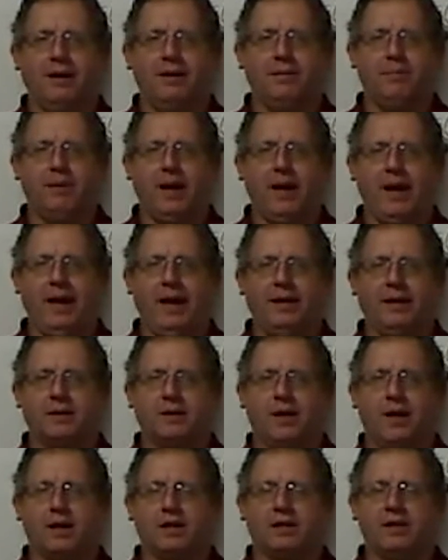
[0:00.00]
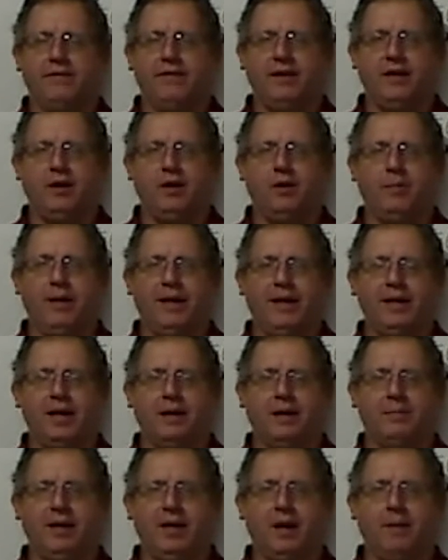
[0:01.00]
by 8 o'clock. The video may
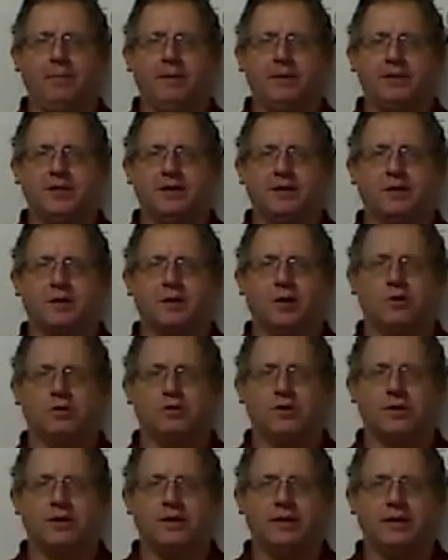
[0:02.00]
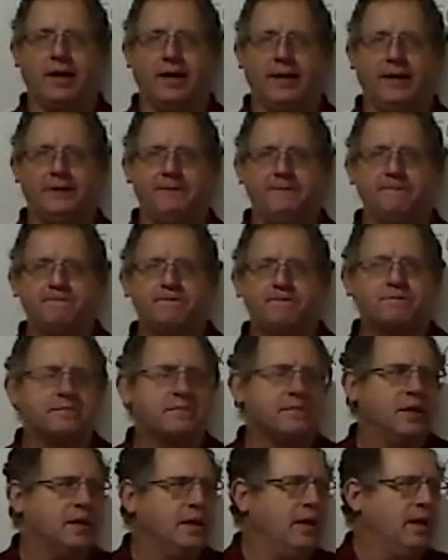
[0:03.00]
not be up until closer to
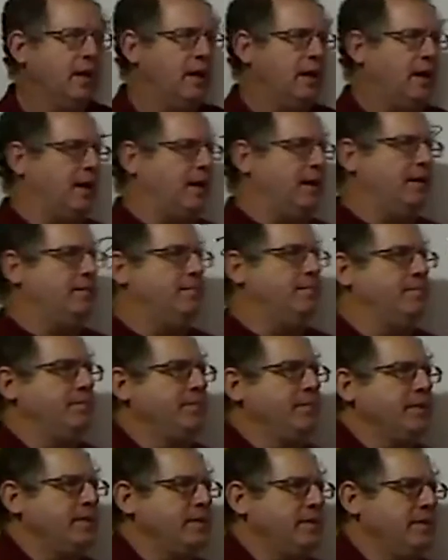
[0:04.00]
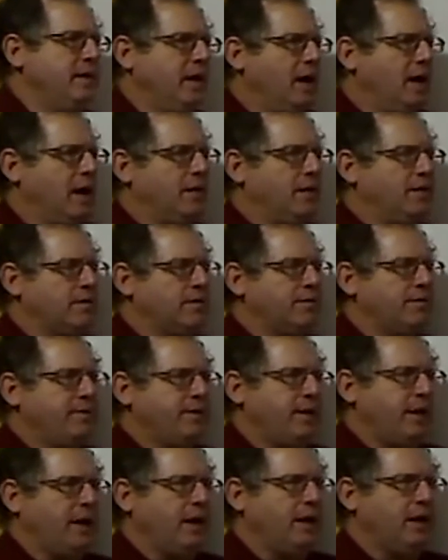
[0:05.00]
9. The other
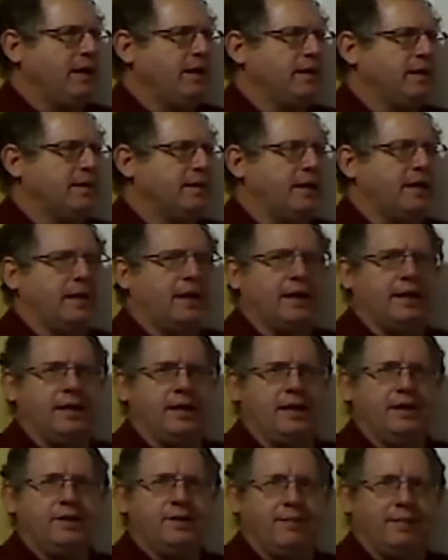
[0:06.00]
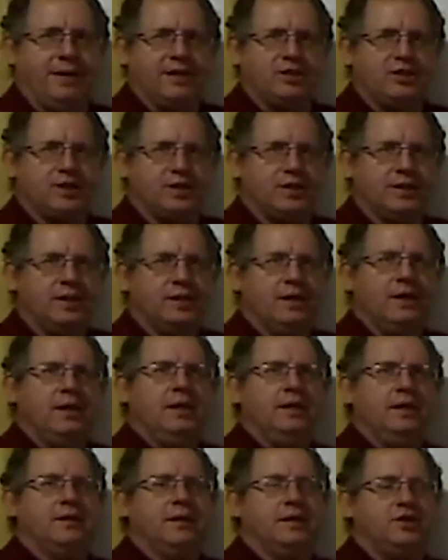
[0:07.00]
thing that I need to mention,
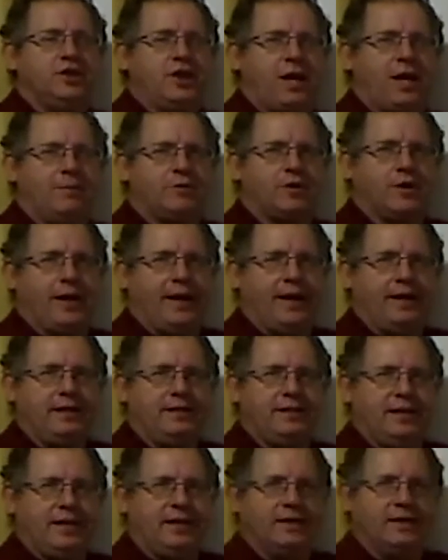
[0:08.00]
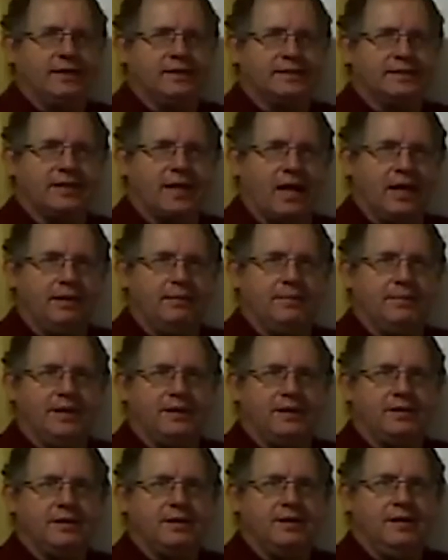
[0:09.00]
the chapter 18 assignment,
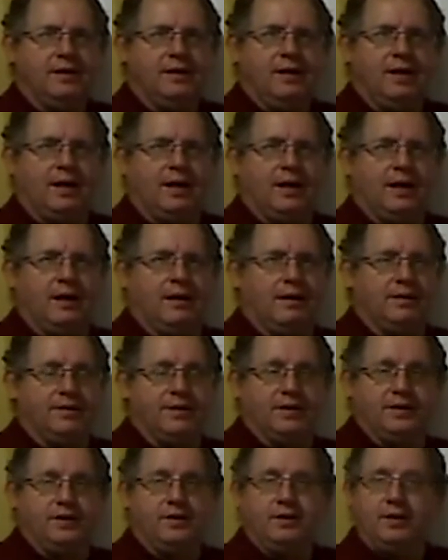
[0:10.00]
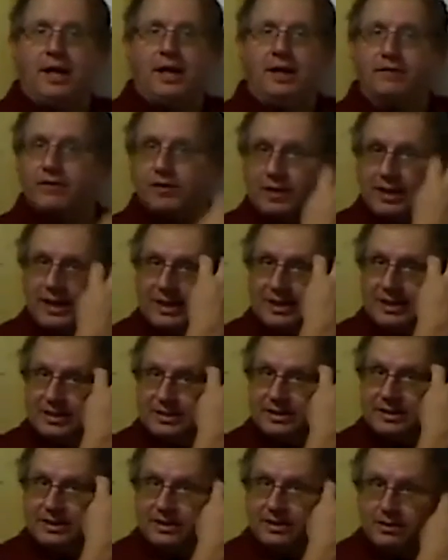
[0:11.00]
the due date for that is
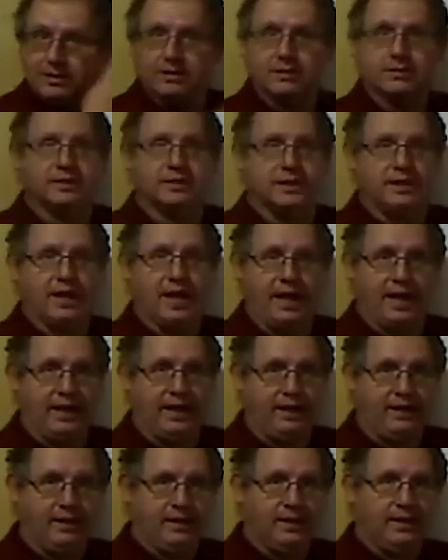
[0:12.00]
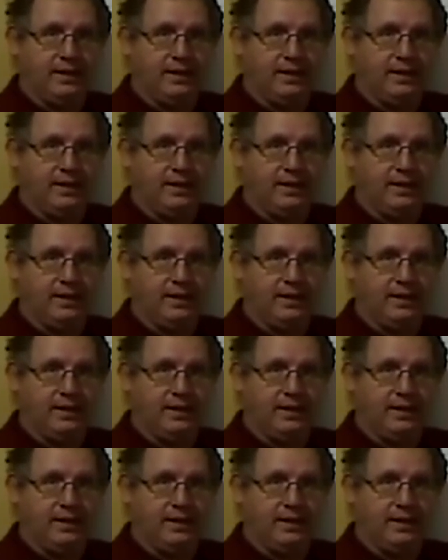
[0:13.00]
still today,